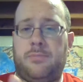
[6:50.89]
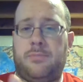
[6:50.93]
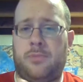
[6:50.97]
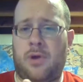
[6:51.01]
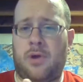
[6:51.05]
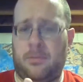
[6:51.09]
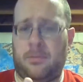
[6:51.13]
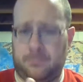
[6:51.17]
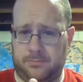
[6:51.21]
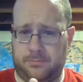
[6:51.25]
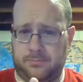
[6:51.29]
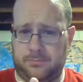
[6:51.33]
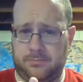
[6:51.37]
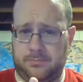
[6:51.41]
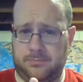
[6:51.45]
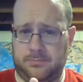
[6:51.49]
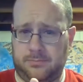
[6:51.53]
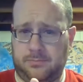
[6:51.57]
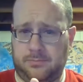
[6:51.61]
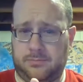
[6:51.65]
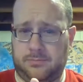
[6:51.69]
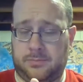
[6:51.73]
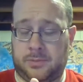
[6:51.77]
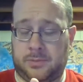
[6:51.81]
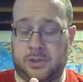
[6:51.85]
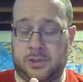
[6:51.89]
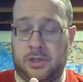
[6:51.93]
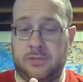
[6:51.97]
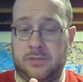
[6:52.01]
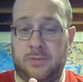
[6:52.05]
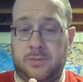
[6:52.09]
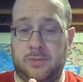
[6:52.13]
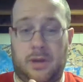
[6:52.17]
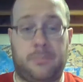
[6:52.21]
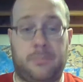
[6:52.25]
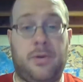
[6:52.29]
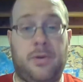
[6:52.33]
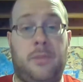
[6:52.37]

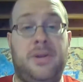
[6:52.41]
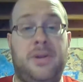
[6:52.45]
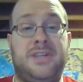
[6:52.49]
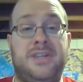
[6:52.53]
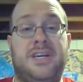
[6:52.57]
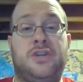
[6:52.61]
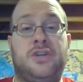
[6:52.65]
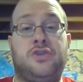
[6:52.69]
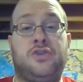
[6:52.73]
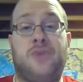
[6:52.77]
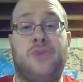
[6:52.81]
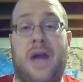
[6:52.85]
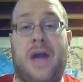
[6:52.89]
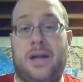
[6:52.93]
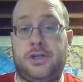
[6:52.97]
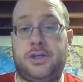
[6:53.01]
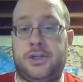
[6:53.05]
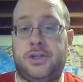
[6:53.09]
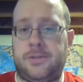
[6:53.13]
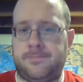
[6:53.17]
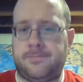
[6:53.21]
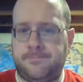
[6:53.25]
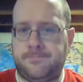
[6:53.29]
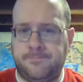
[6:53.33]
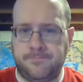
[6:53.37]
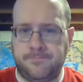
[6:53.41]
prominent attraction.